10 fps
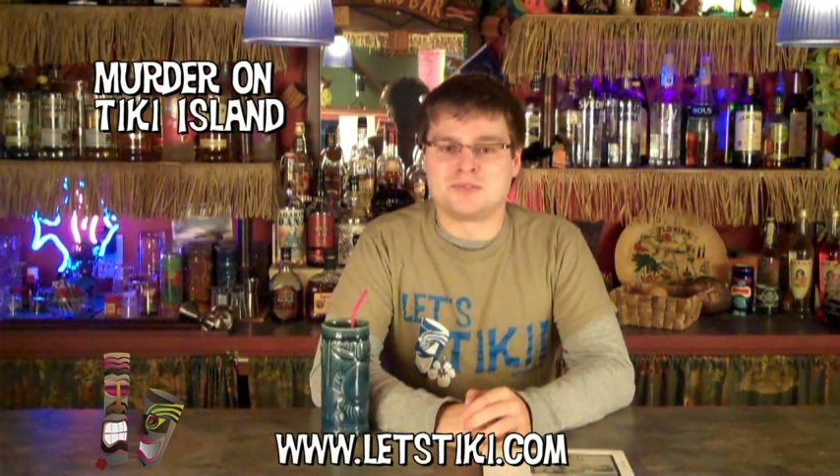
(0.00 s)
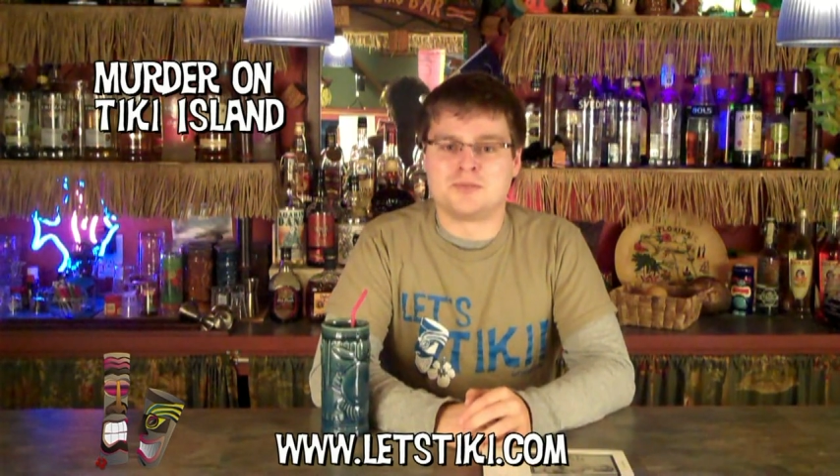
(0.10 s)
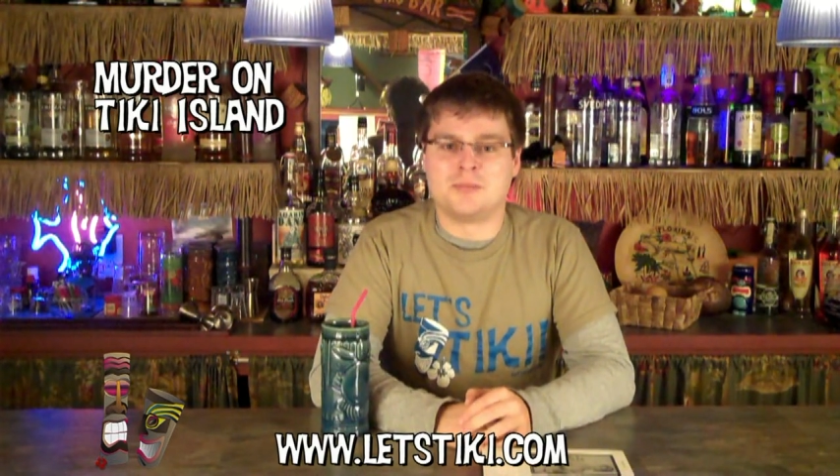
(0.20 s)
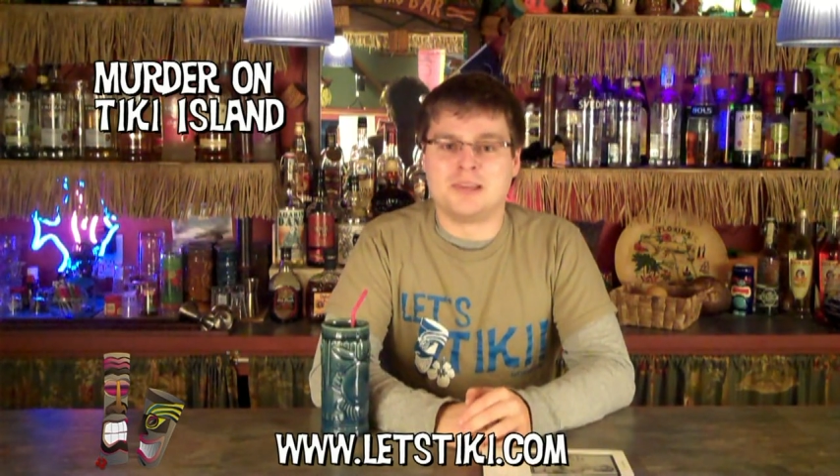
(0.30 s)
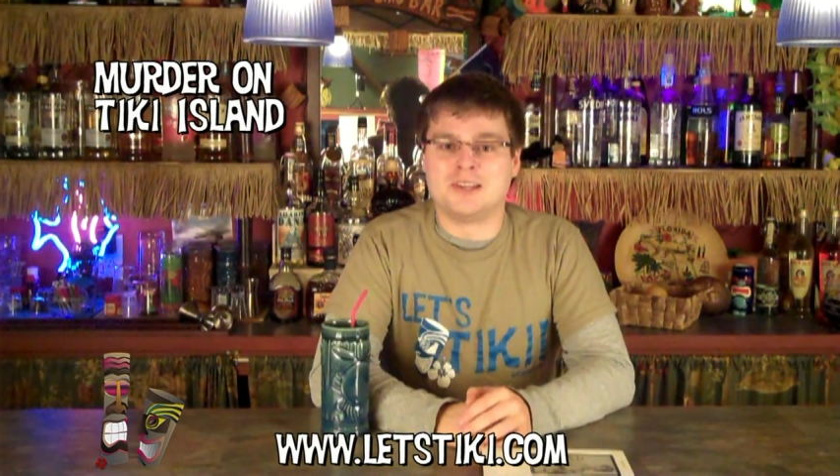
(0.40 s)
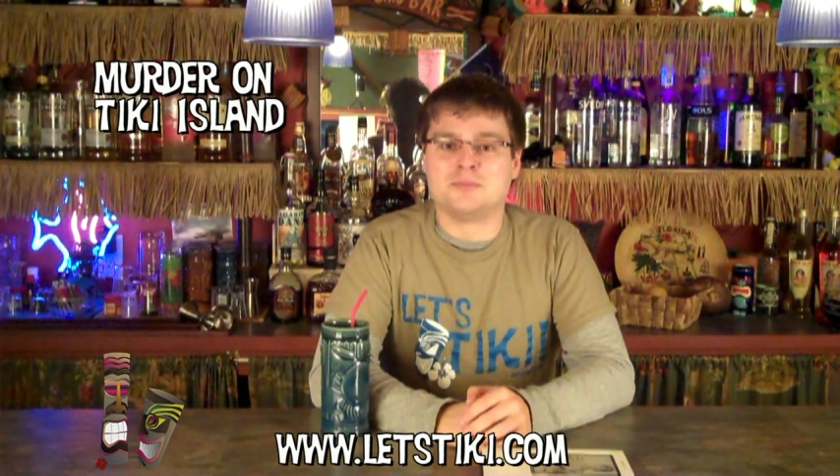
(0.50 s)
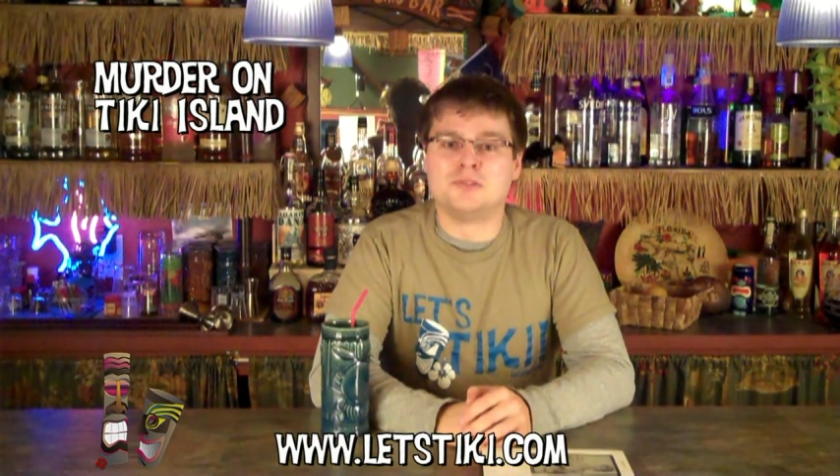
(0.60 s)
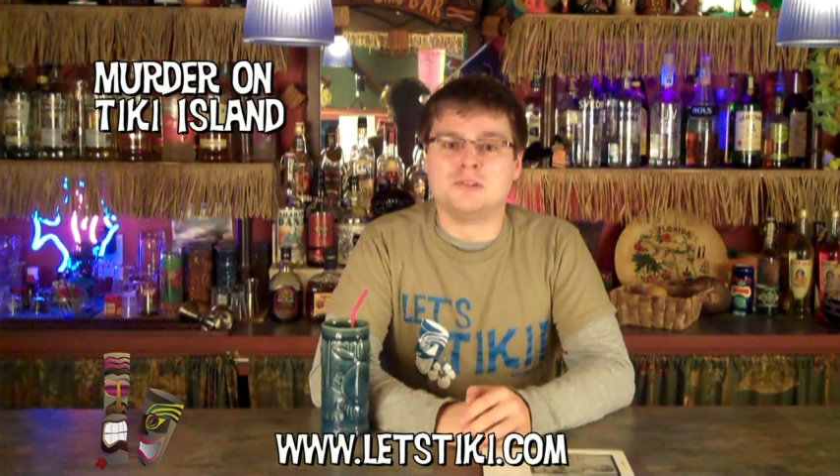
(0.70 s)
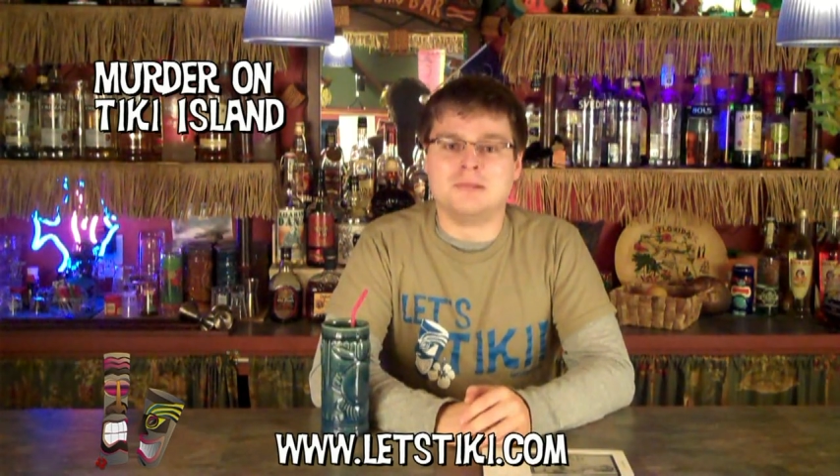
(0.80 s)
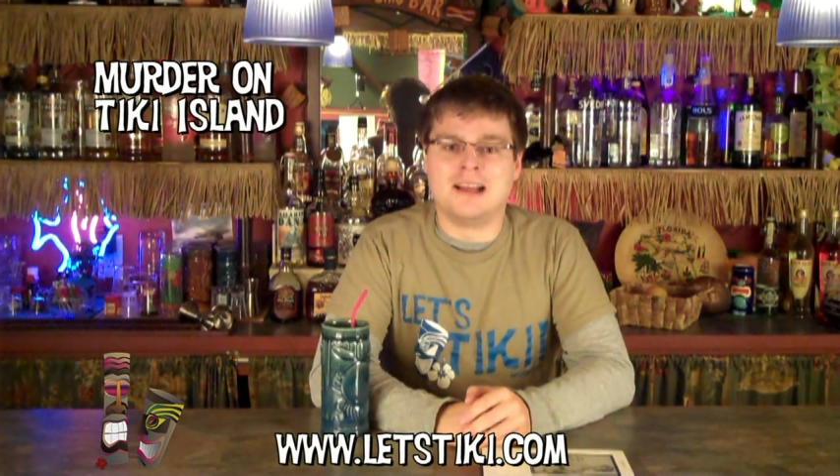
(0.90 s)
were swimming in a
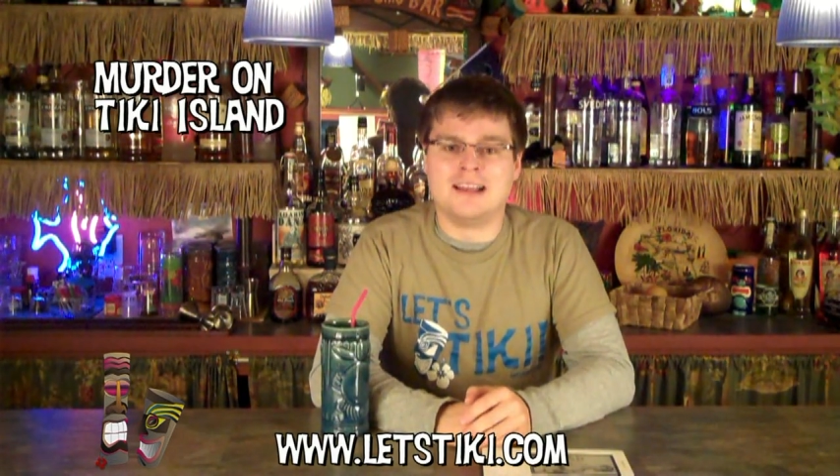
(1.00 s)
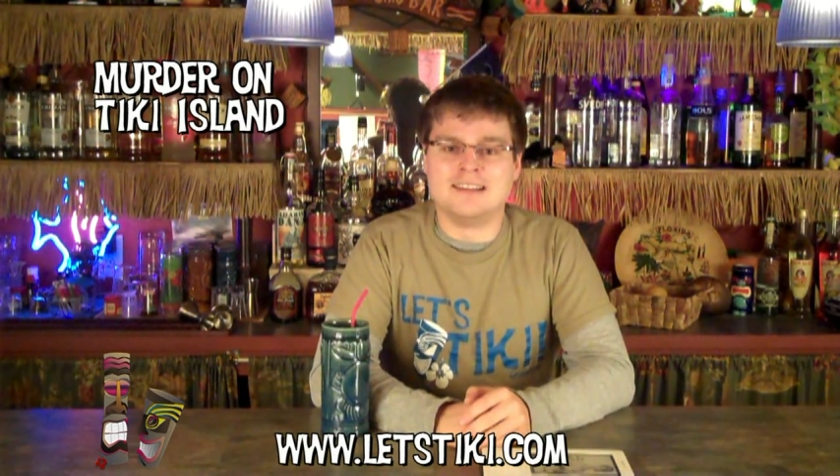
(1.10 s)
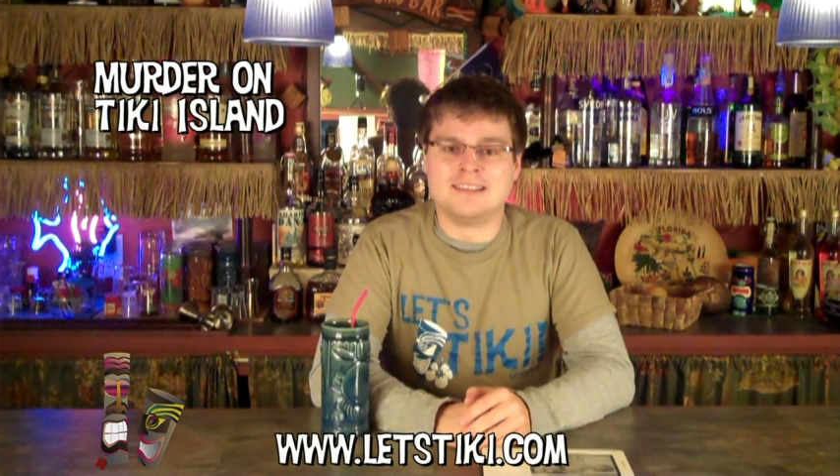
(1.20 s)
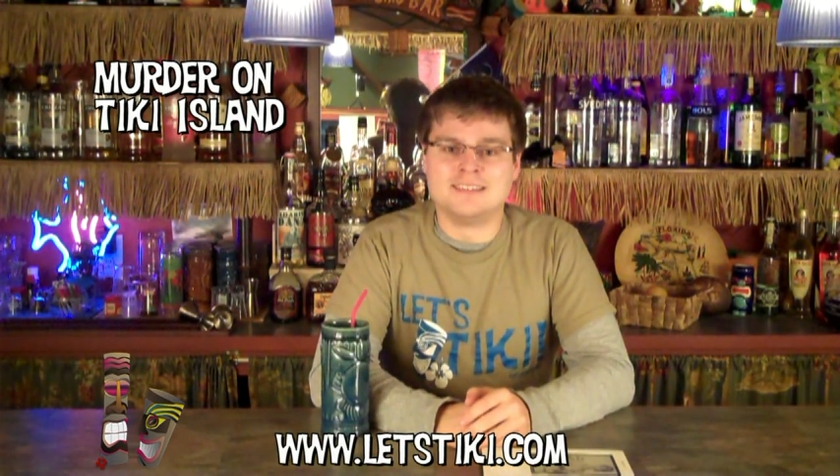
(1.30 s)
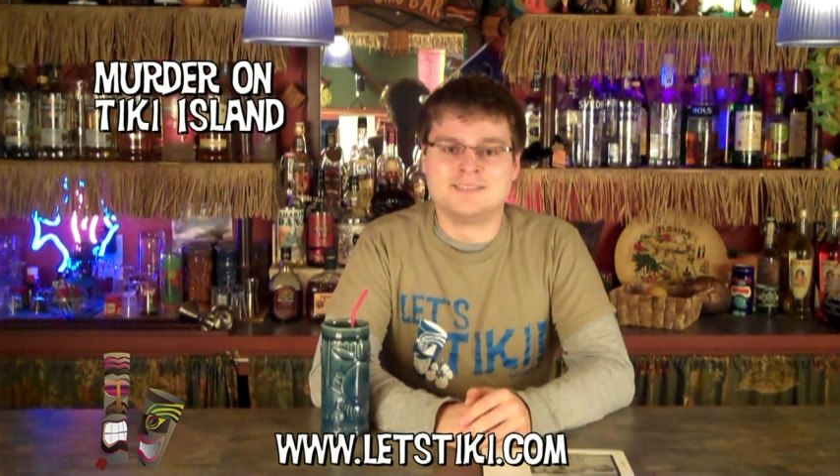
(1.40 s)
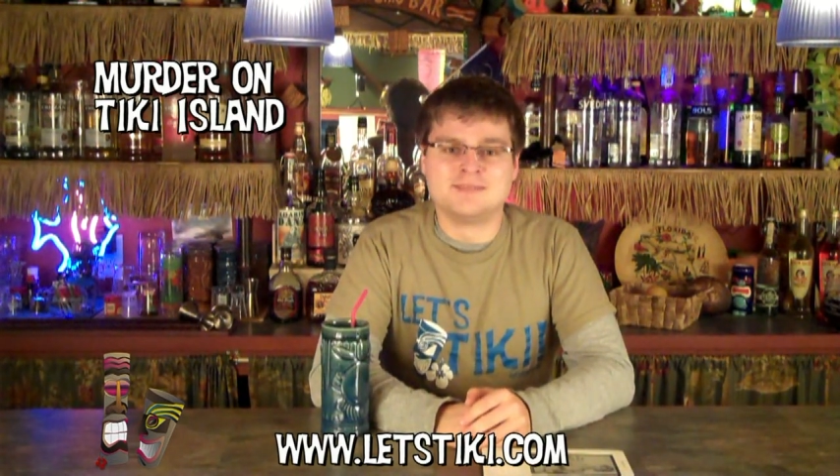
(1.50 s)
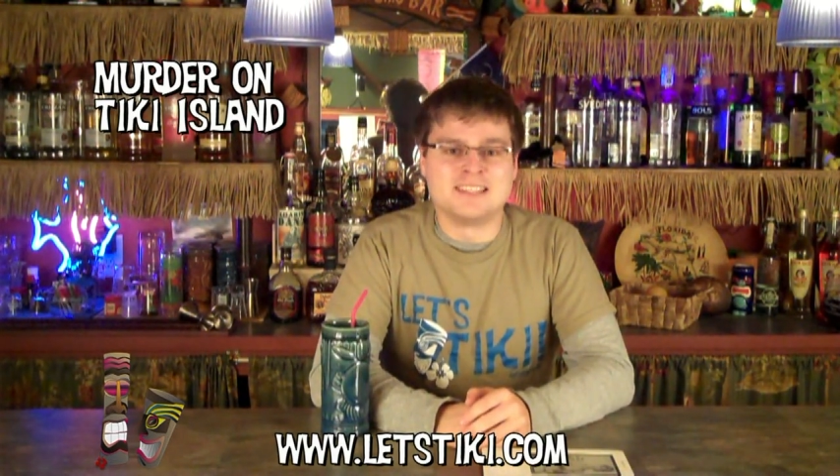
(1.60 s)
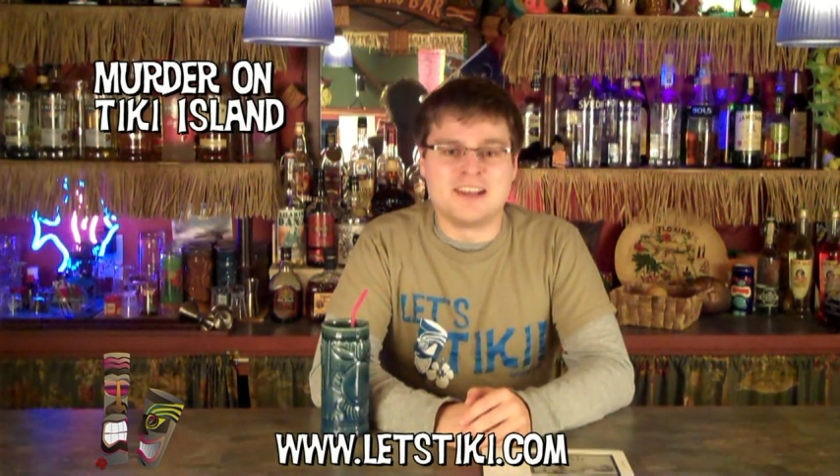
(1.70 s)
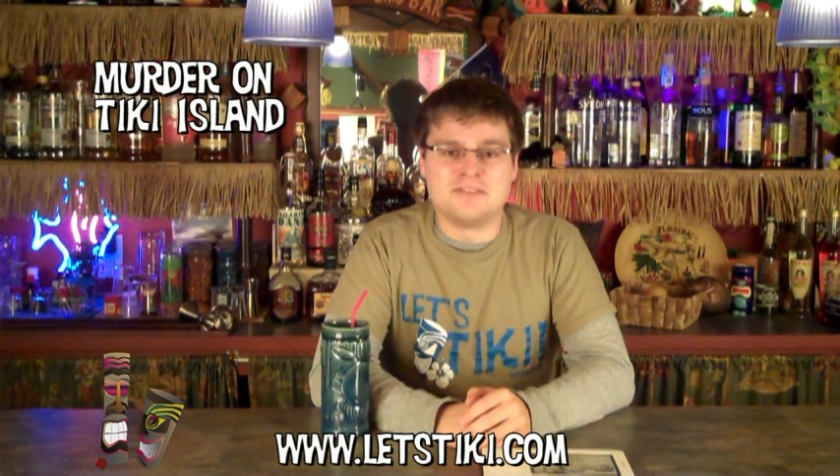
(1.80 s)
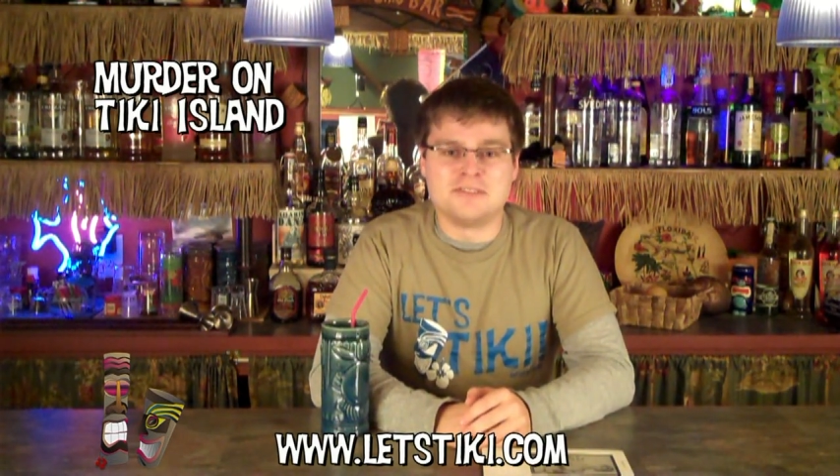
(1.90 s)
pool behind it.
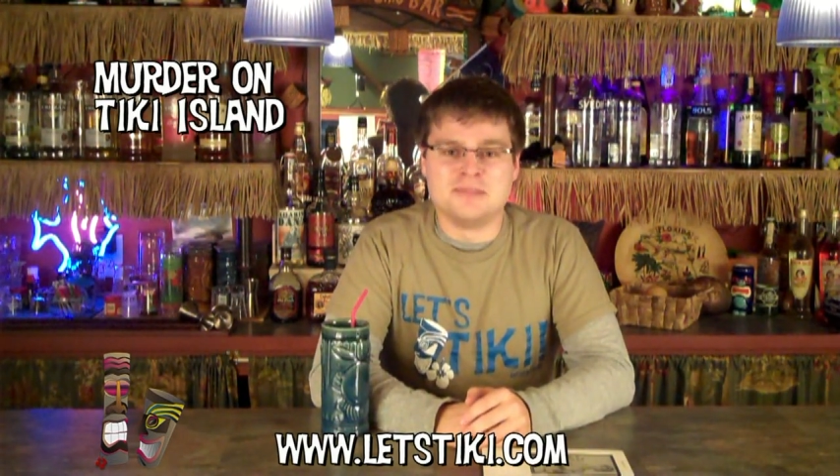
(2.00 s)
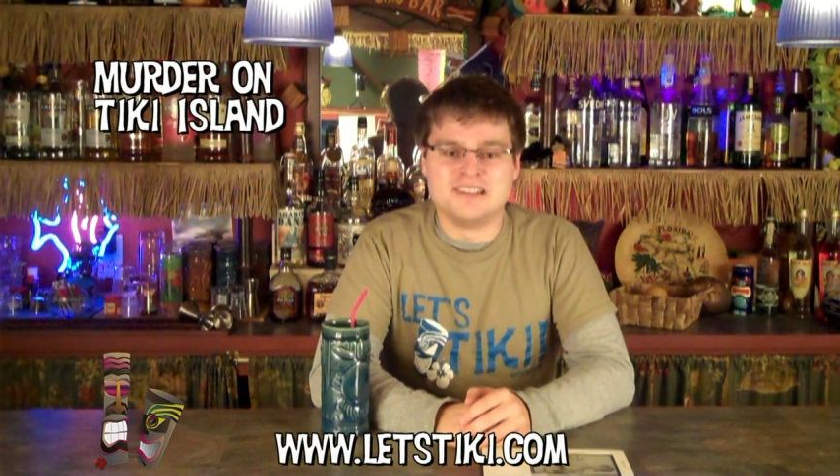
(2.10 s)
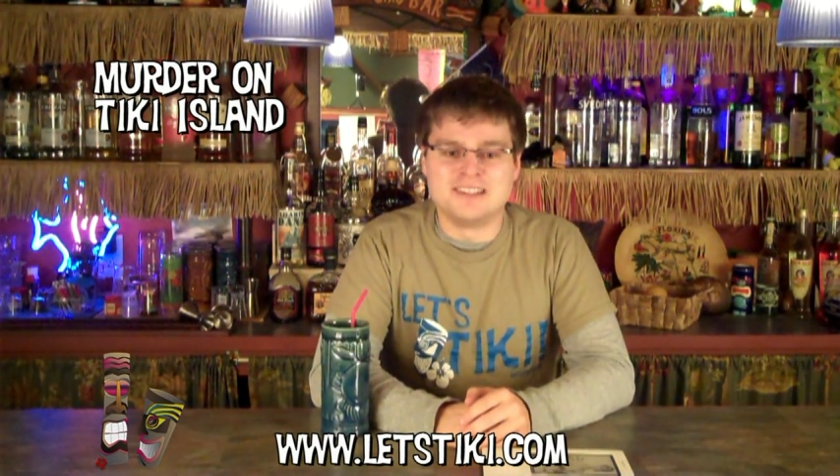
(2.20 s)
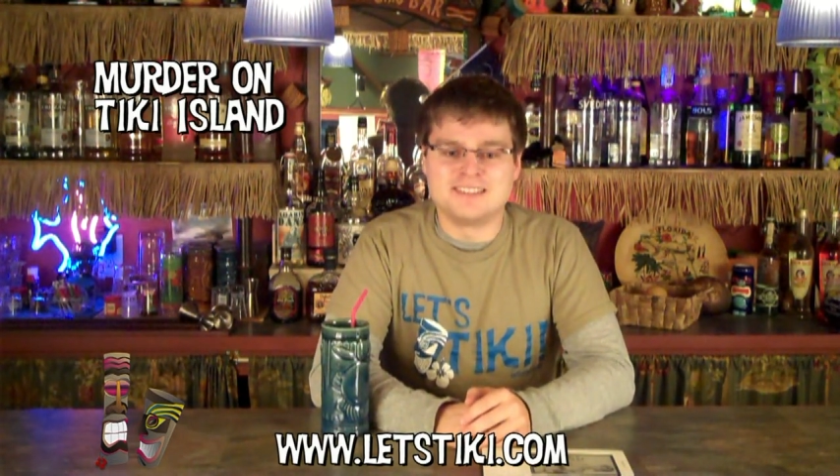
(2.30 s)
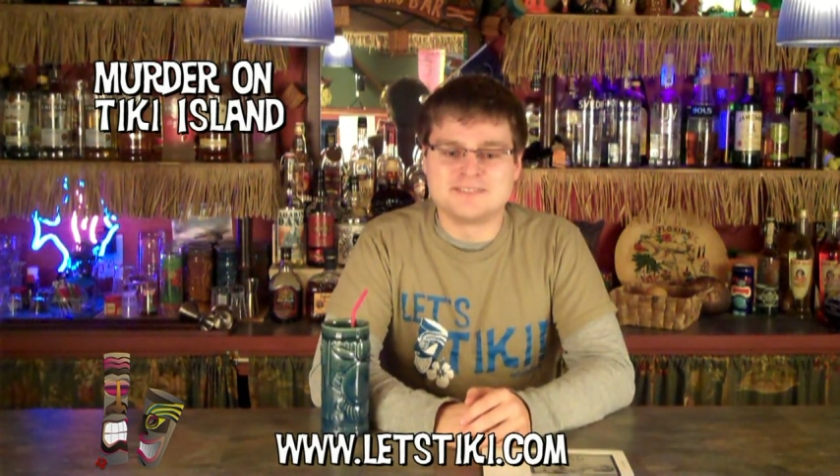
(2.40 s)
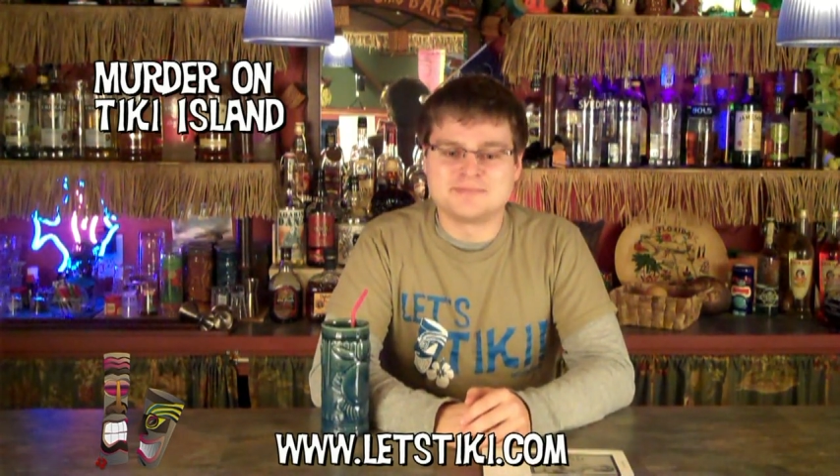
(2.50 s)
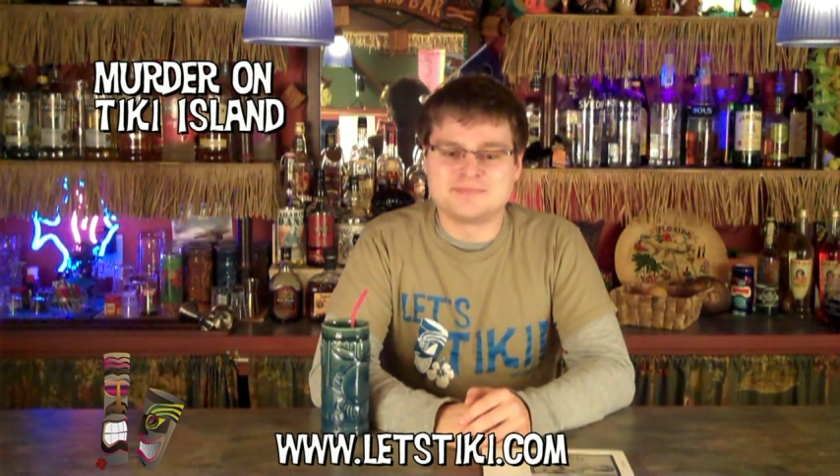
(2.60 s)
Sound familiar?